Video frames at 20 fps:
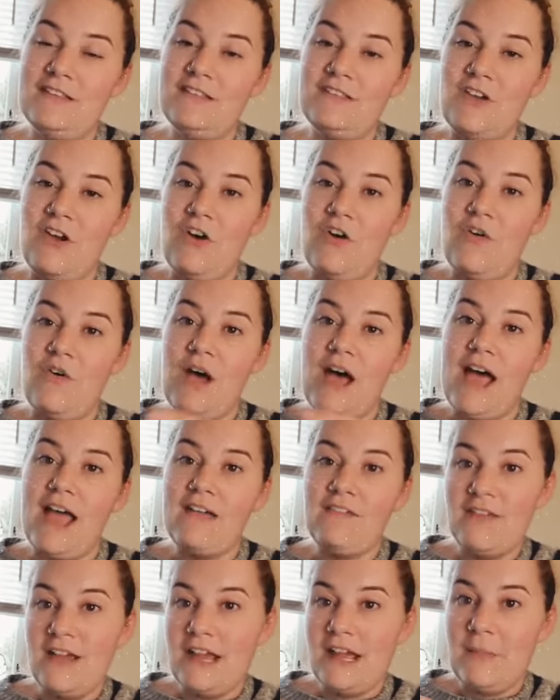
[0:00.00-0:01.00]
So I
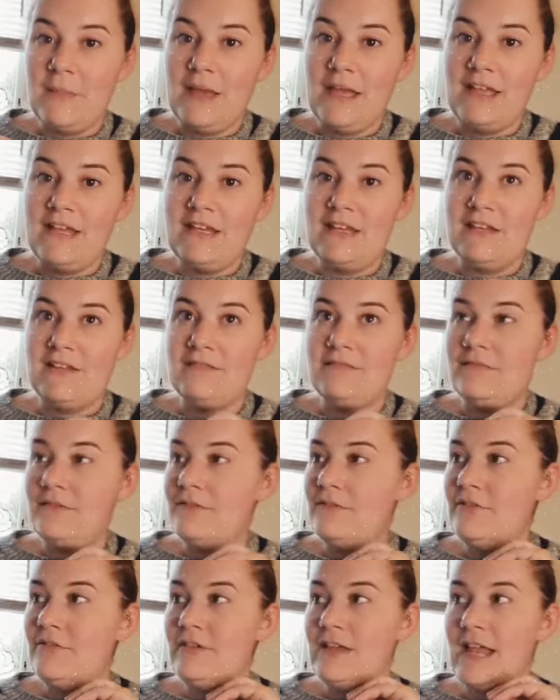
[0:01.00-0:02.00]
recommend
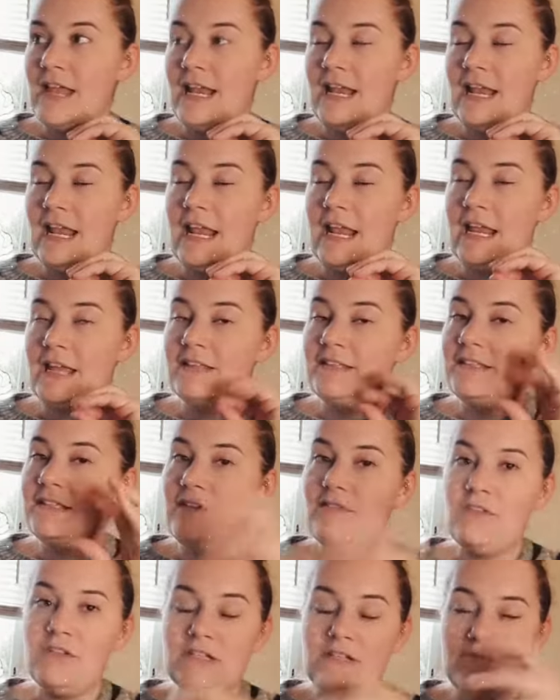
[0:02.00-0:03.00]
creating
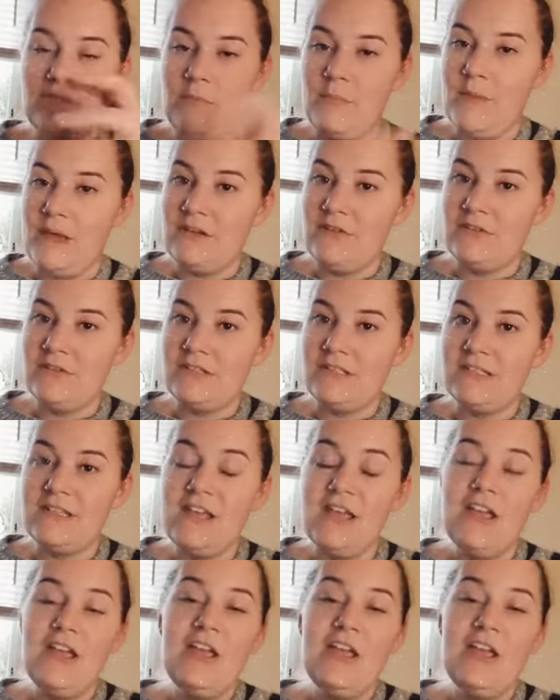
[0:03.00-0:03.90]
several different bundles.